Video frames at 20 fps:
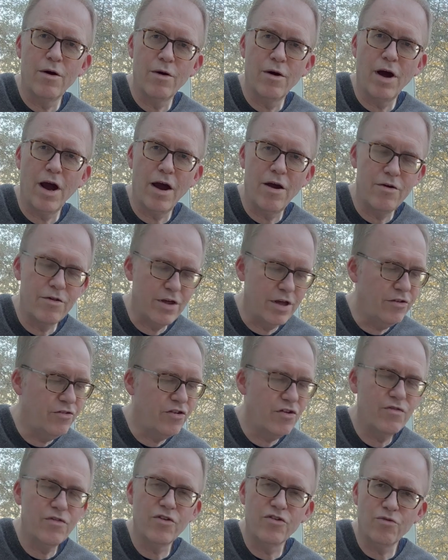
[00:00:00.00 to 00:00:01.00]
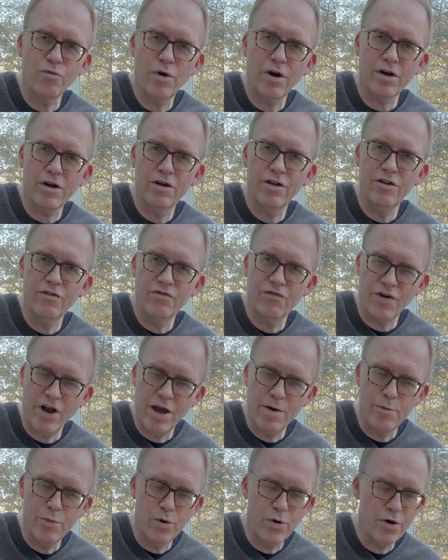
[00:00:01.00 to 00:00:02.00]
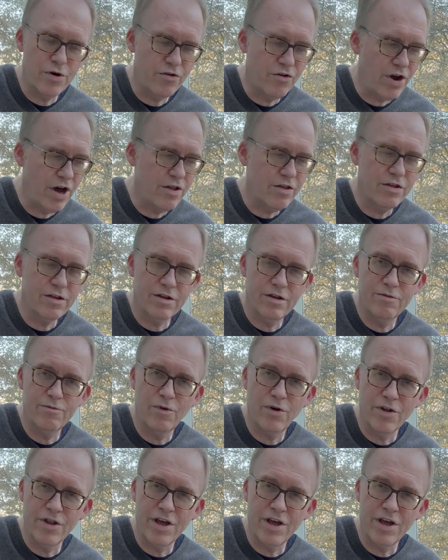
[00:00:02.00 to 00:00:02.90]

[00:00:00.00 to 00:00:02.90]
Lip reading: how the intervals work on the fretboard rather than what